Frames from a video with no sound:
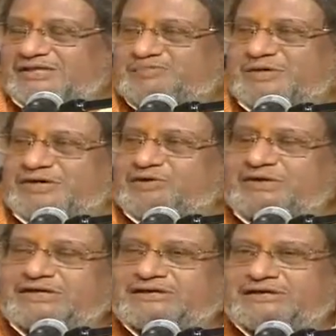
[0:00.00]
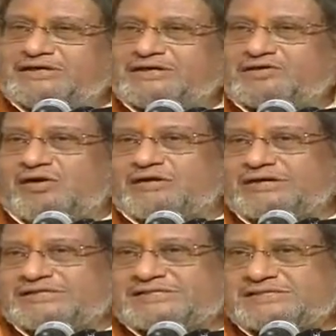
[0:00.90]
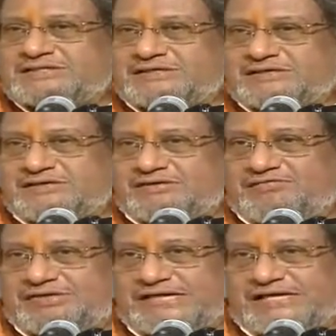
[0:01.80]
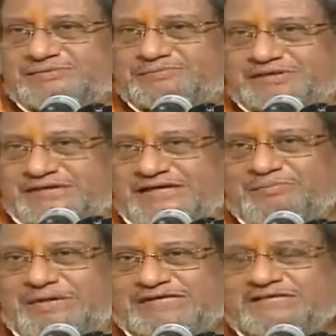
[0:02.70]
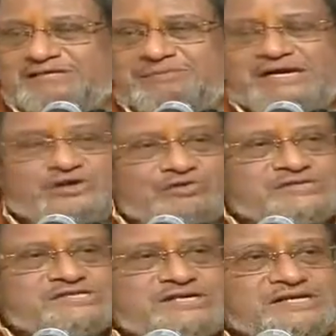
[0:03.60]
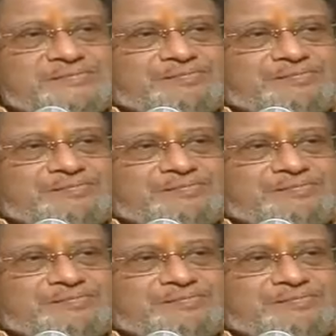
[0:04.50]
This particular Congress which has taken place in my university.